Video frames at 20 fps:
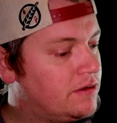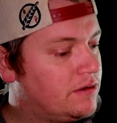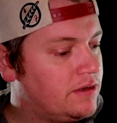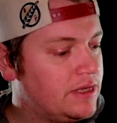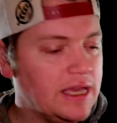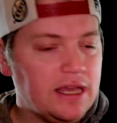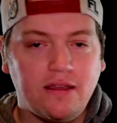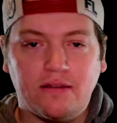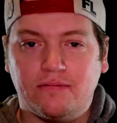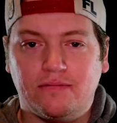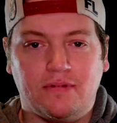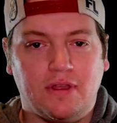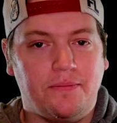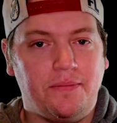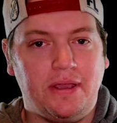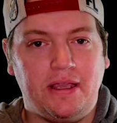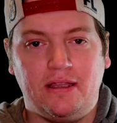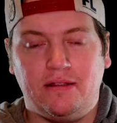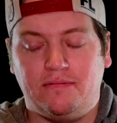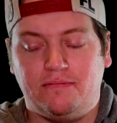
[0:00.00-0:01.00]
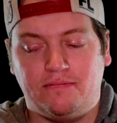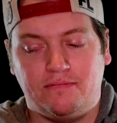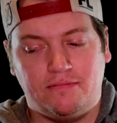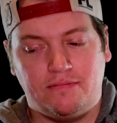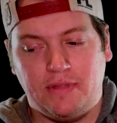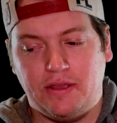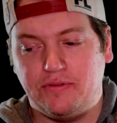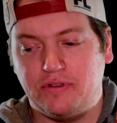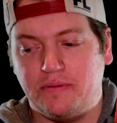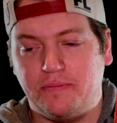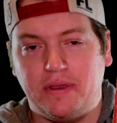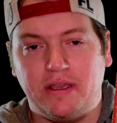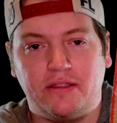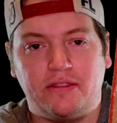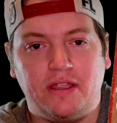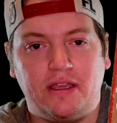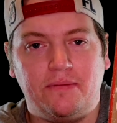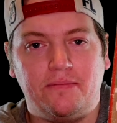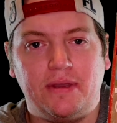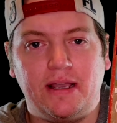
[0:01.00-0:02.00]
yeah, I mean, it was a big
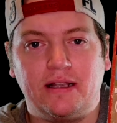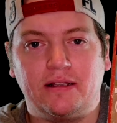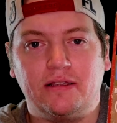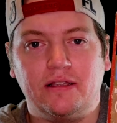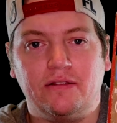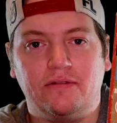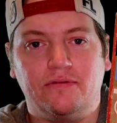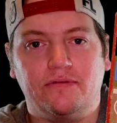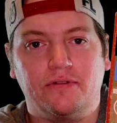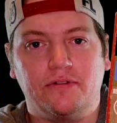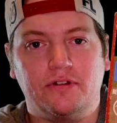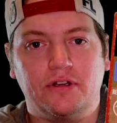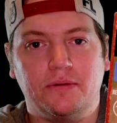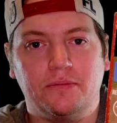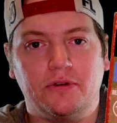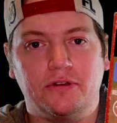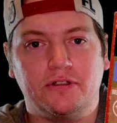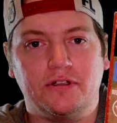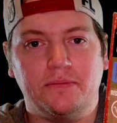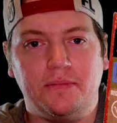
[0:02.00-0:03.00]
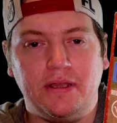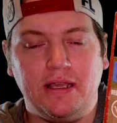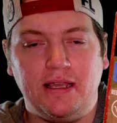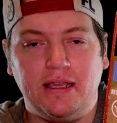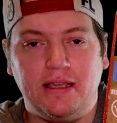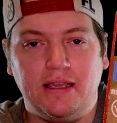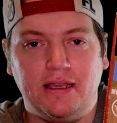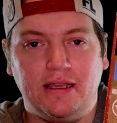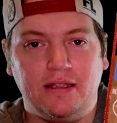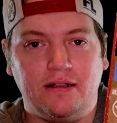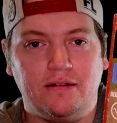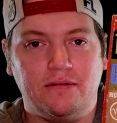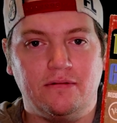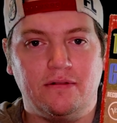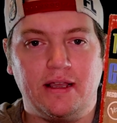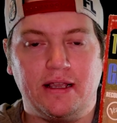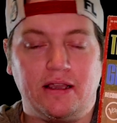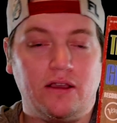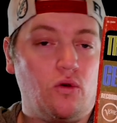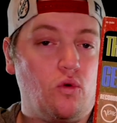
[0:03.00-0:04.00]
thing back then for drummers to be in
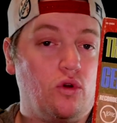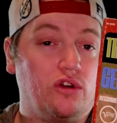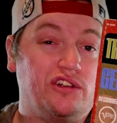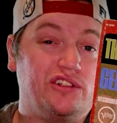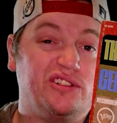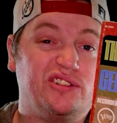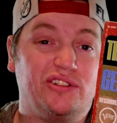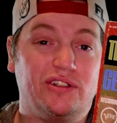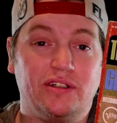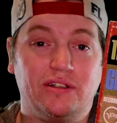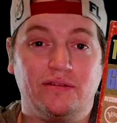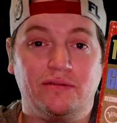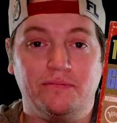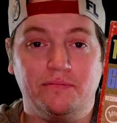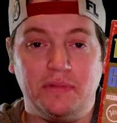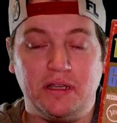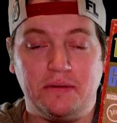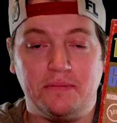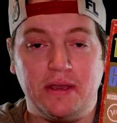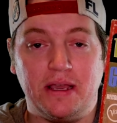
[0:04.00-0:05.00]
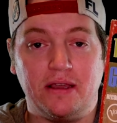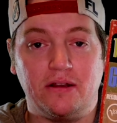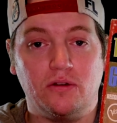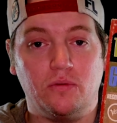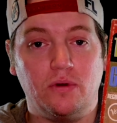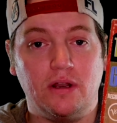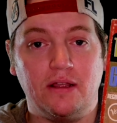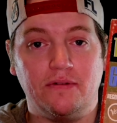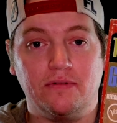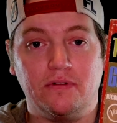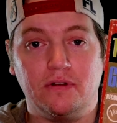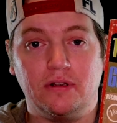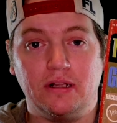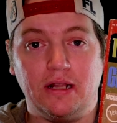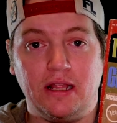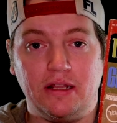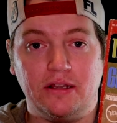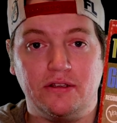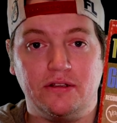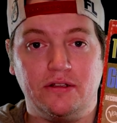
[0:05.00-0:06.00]
like an orchestra, big band or whatever, and
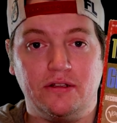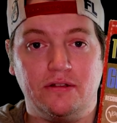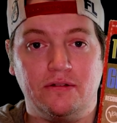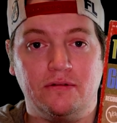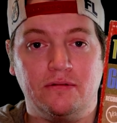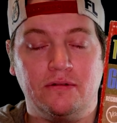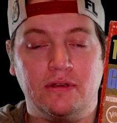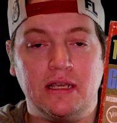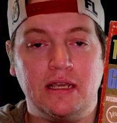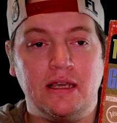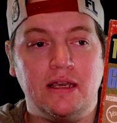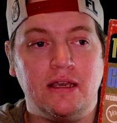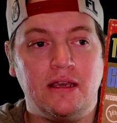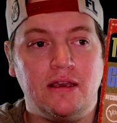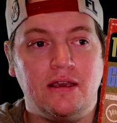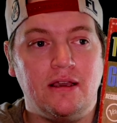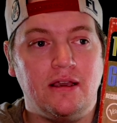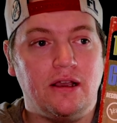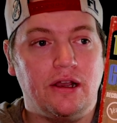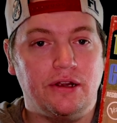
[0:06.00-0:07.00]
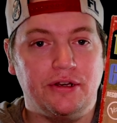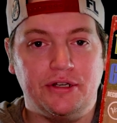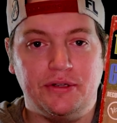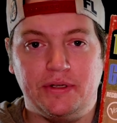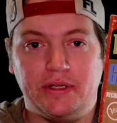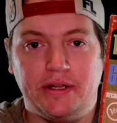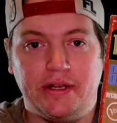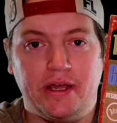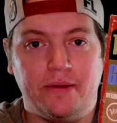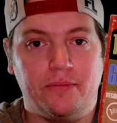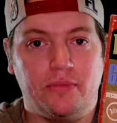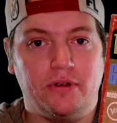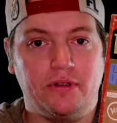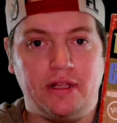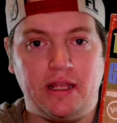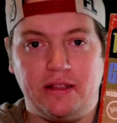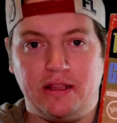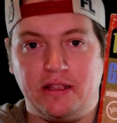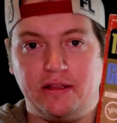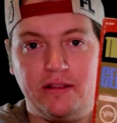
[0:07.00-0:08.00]
they just are doing a number and
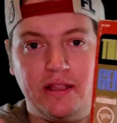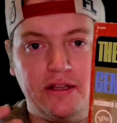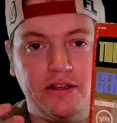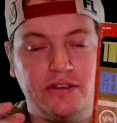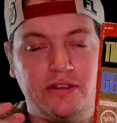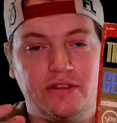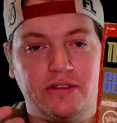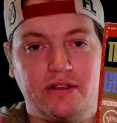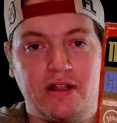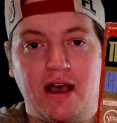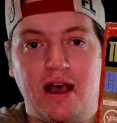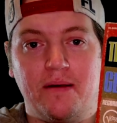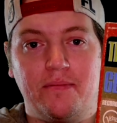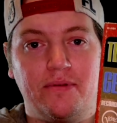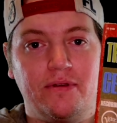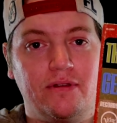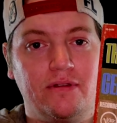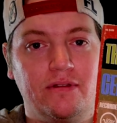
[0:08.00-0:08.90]
they just stop.